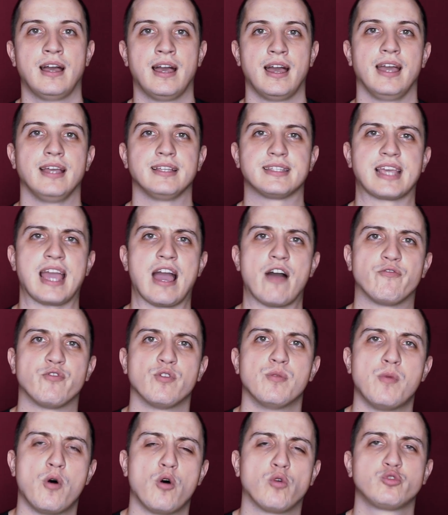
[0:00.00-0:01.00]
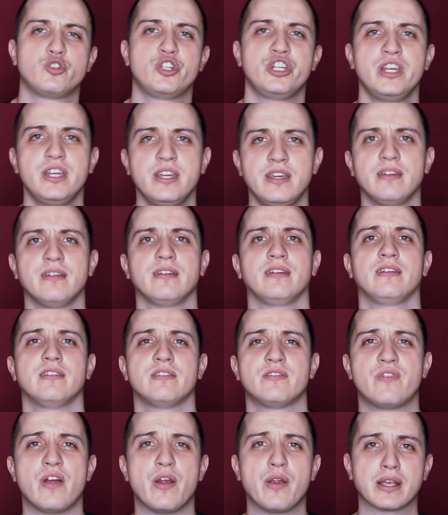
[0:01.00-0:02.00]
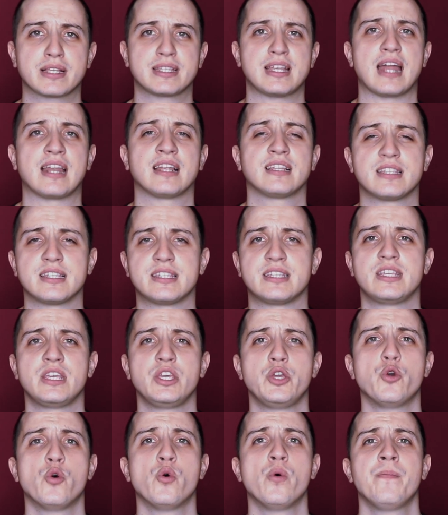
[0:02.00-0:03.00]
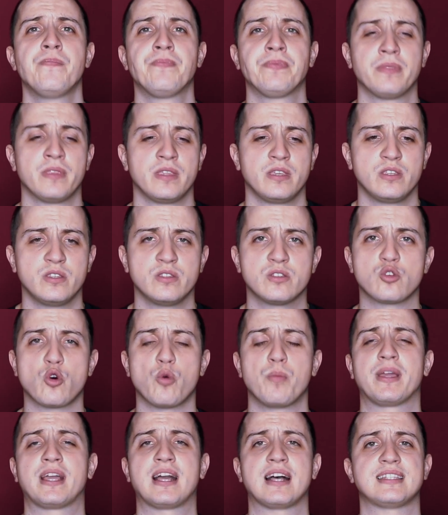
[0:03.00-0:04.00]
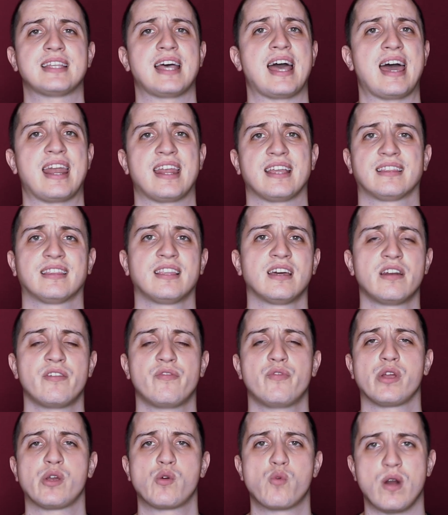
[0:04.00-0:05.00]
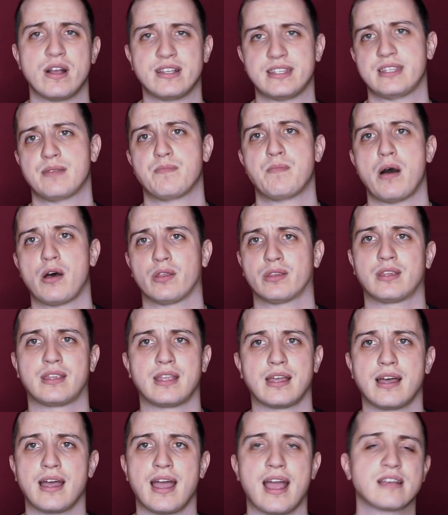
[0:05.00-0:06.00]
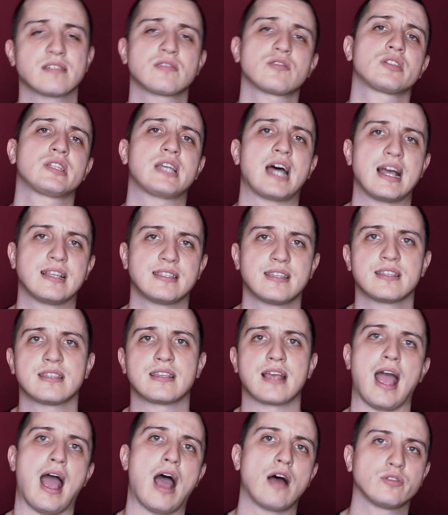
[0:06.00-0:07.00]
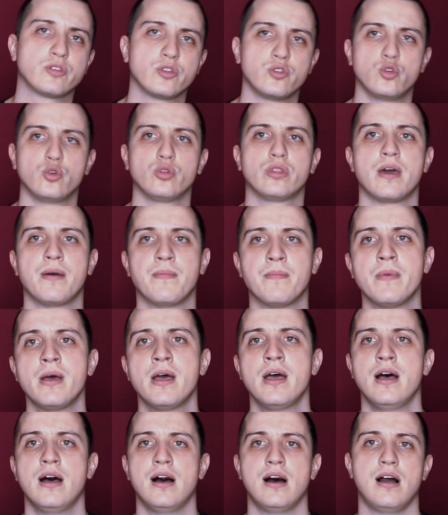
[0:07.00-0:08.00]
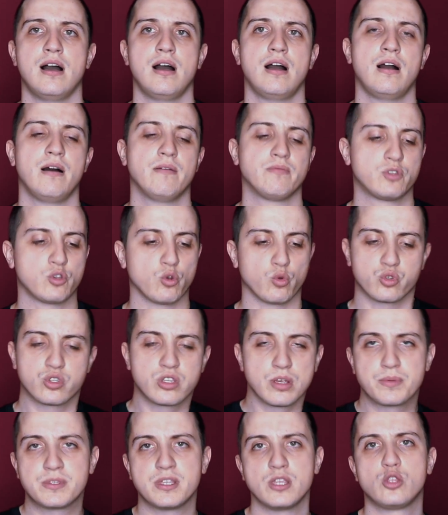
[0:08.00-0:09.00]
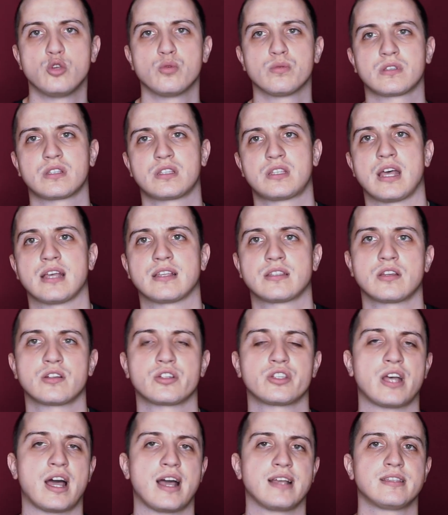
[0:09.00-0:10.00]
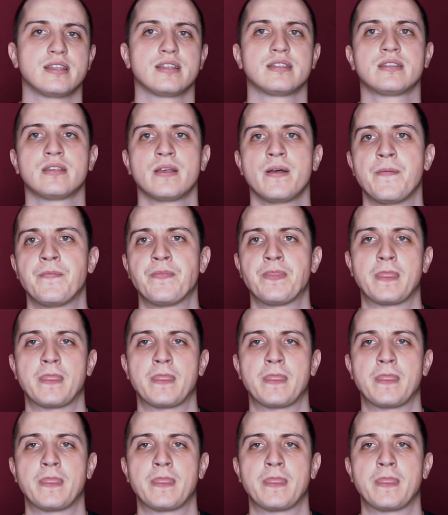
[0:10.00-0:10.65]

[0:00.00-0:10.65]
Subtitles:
Hey, it's Cal from OG. It's very exciting to see you. So because I had a ton of requests about exercises and how to do them, so substitute exercises.